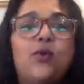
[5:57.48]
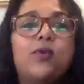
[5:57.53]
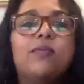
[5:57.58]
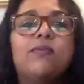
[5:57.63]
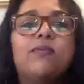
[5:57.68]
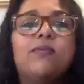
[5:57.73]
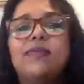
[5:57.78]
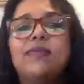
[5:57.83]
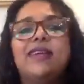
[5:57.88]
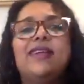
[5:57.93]

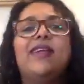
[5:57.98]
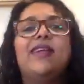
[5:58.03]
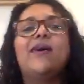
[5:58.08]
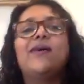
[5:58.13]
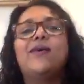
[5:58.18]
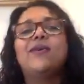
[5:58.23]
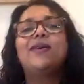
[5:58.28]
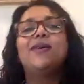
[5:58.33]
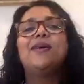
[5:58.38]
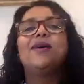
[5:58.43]
boom,
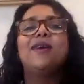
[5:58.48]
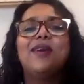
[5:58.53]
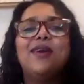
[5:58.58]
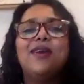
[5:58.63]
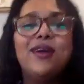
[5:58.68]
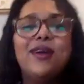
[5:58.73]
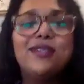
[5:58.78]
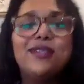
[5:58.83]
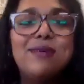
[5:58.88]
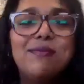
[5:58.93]

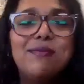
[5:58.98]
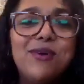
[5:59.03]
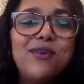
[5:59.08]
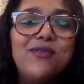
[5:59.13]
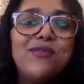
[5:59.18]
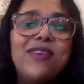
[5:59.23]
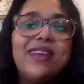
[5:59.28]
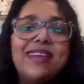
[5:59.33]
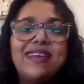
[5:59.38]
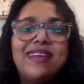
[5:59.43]
here's a
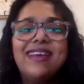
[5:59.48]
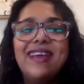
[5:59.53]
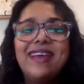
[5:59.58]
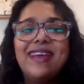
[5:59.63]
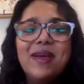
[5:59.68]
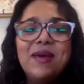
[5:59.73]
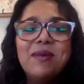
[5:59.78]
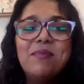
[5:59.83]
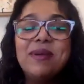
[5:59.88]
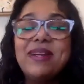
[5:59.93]
movie.
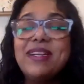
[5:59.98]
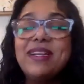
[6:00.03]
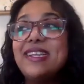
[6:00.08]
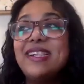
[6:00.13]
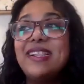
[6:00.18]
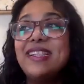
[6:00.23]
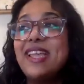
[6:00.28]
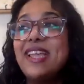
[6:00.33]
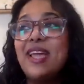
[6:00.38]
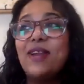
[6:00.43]
But
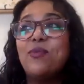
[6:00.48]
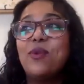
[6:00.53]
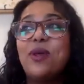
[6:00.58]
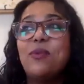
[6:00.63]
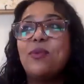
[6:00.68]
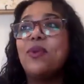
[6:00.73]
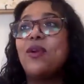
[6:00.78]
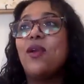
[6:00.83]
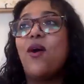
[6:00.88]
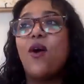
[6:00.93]
until then,
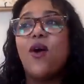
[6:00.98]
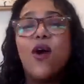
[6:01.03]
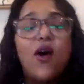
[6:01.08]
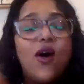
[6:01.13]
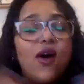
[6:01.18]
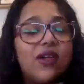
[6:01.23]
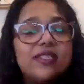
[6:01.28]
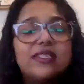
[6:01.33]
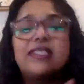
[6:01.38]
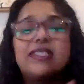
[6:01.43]
we were
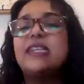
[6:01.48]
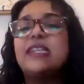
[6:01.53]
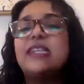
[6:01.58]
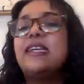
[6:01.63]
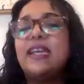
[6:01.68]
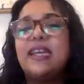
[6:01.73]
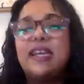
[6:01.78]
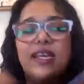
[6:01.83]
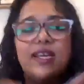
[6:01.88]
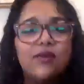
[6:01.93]

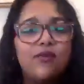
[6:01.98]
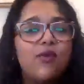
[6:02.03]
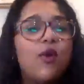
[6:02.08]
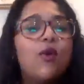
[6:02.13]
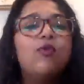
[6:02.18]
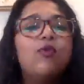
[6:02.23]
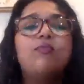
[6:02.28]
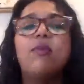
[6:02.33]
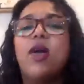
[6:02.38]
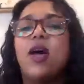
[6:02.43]
constantly hitting
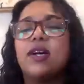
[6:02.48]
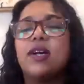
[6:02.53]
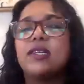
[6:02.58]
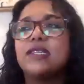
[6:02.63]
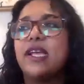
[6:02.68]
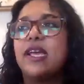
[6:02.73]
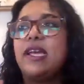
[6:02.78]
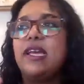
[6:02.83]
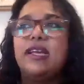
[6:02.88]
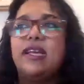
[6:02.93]

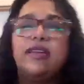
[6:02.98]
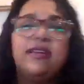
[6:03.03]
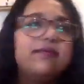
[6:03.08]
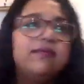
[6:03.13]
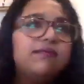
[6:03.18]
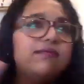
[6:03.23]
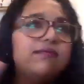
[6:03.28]
roadblocks, like